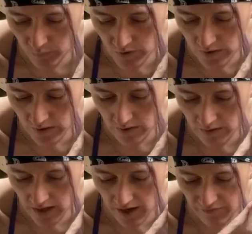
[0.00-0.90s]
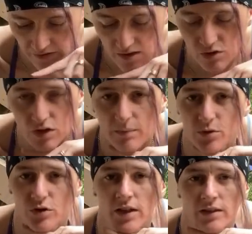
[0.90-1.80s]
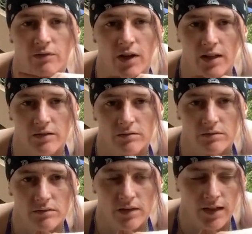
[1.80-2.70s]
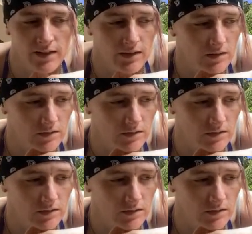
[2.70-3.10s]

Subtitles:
We need a caffeine drip straight in the vein. Like,